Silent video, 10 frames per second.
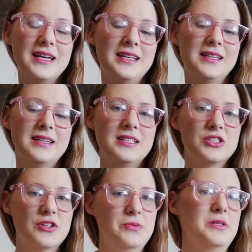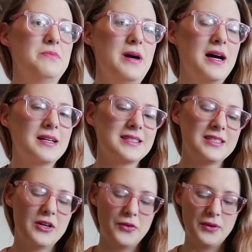in the description box,
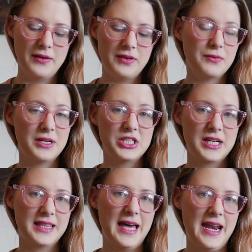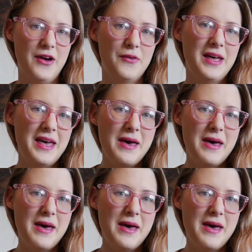so if you want to check that out.